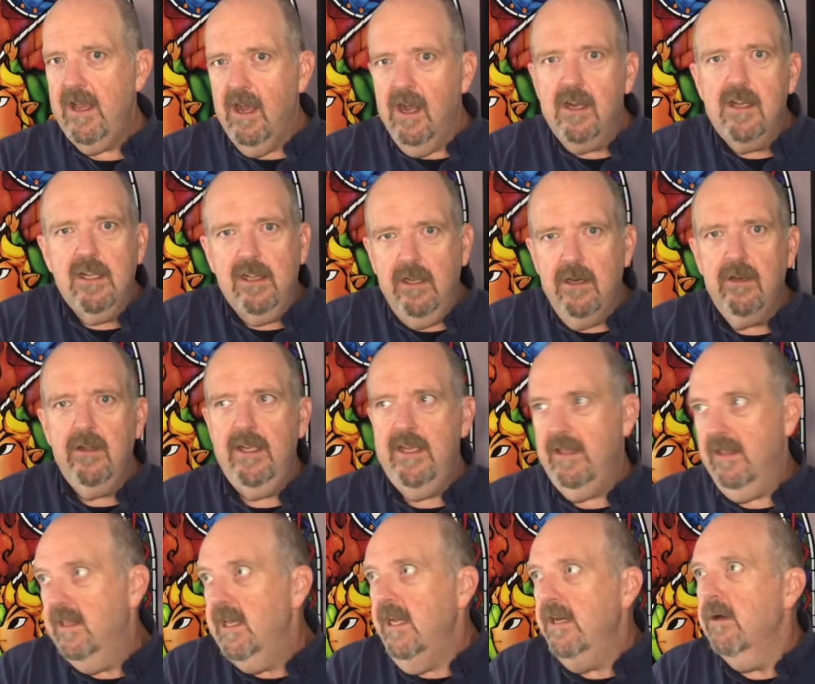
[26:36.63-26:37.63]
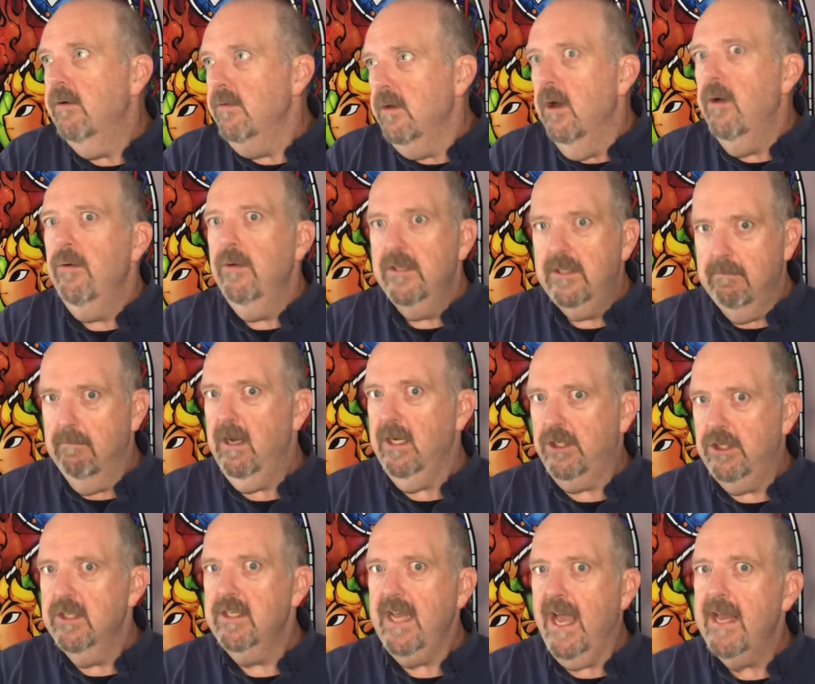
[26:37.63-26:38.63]
clearly, they don't know as
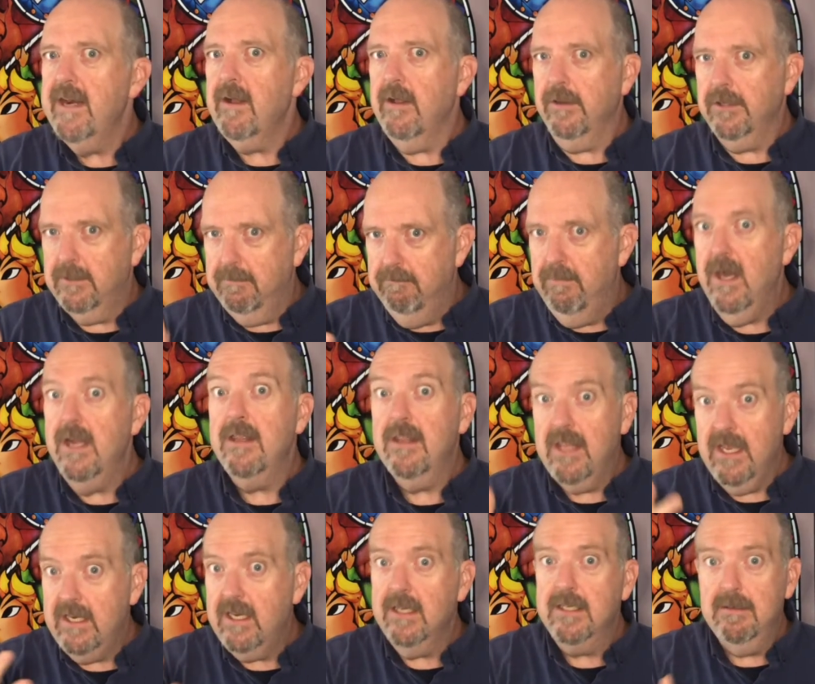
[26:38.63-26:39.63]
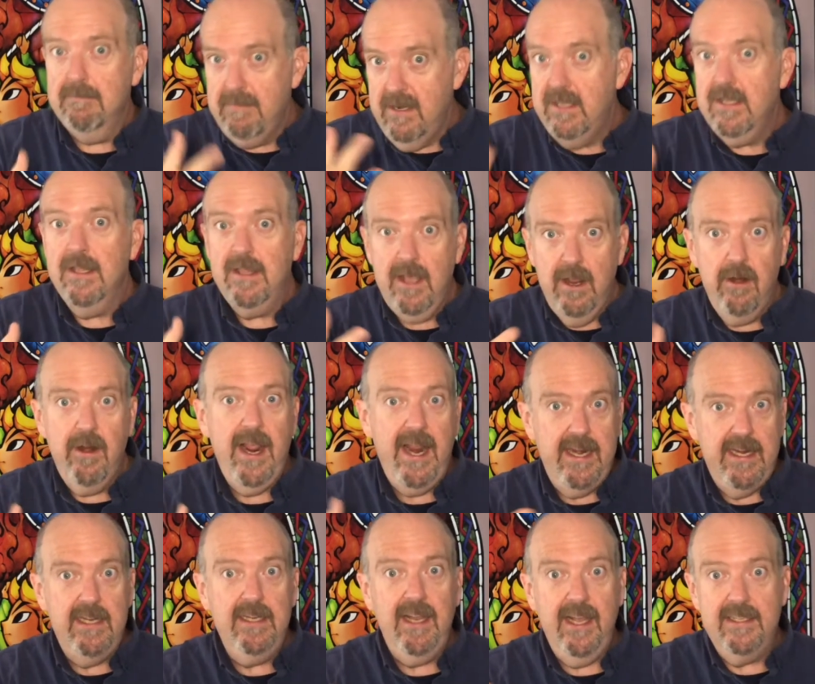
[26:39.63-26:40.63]
much as adults, but that doesn't mean that they are
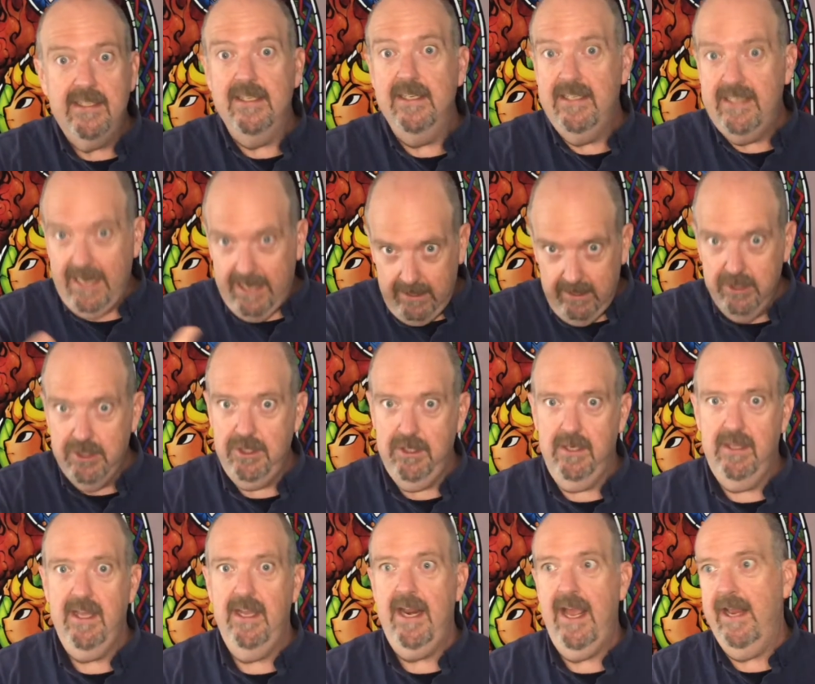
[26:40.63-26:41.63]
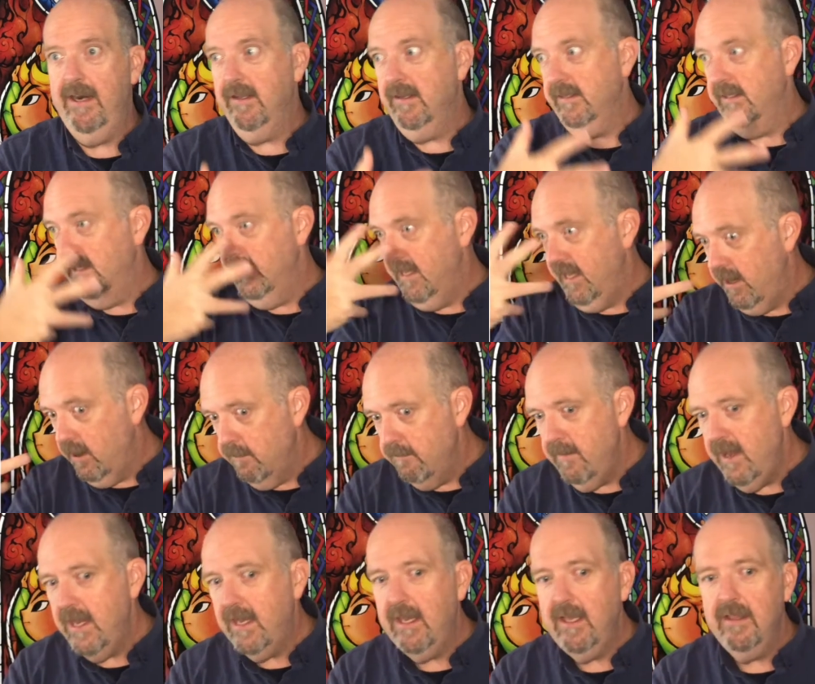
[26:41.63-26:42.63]
any less intelligent than adults, and they are
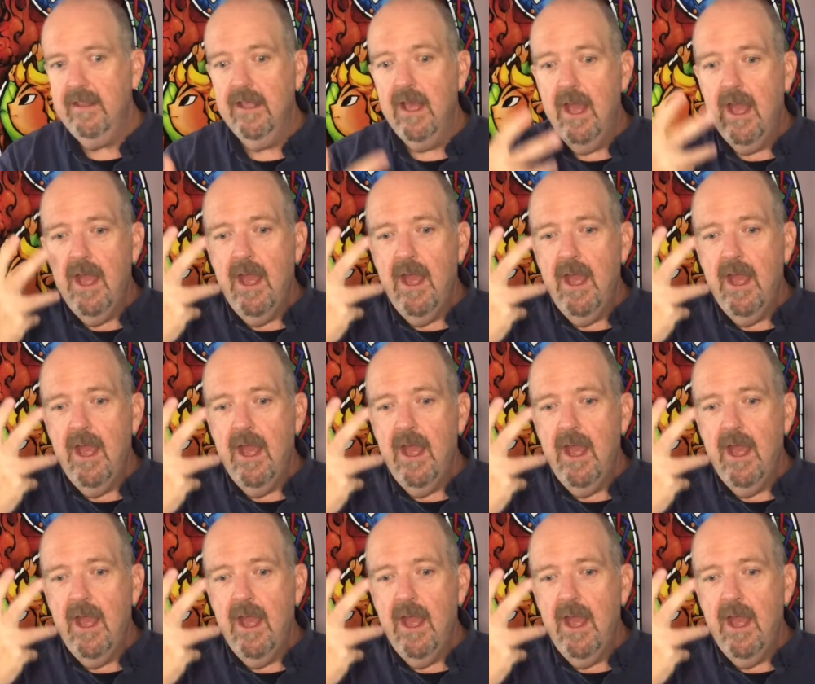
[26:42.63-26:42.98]
making,